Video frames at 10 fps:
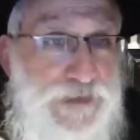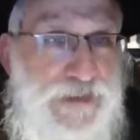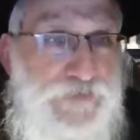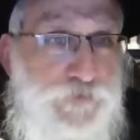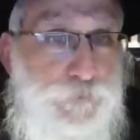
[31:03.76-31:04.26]

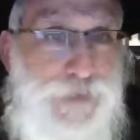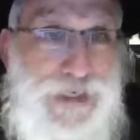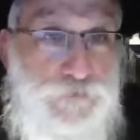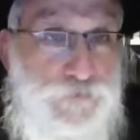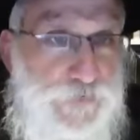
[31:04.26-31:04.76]
evil
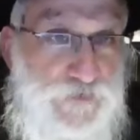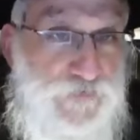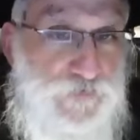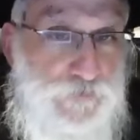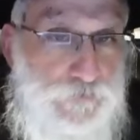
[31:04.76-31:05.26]

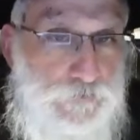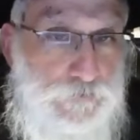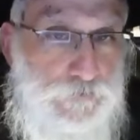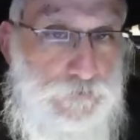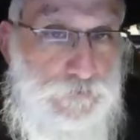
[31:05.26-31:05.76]
boundaries,
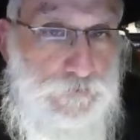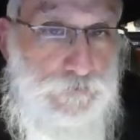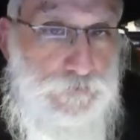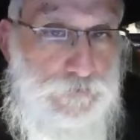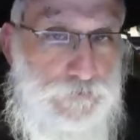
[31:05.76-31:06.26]

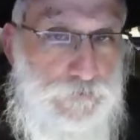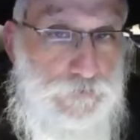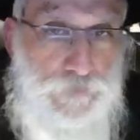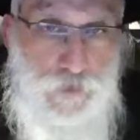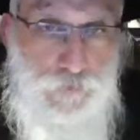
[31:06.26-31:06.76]

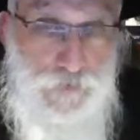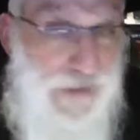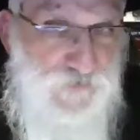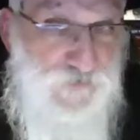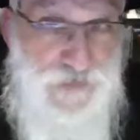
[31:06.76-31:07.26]
you know,
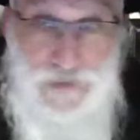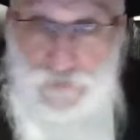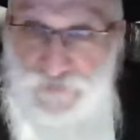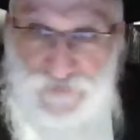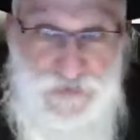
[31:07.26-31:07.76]

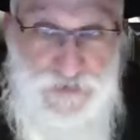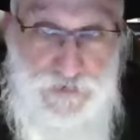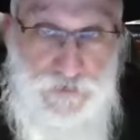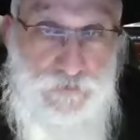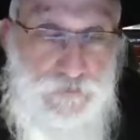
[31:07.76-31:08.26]
exile sinning.